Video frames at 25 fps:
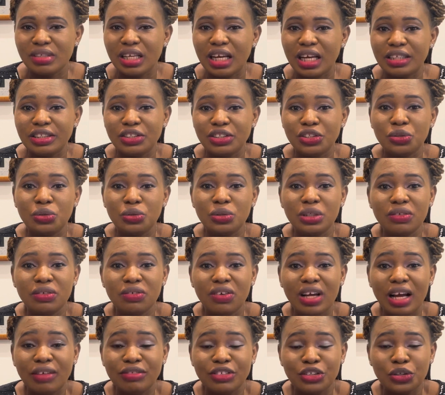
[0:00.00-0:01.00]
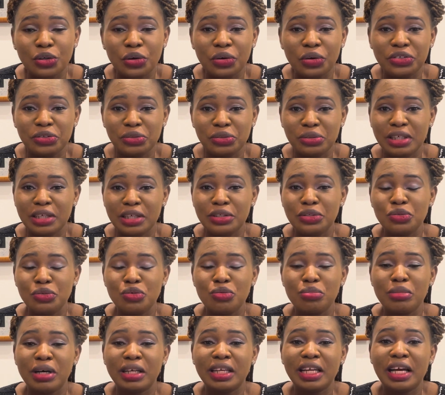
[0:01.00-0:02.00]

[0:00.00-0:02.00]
She couldn't even have the courage to tell the woman,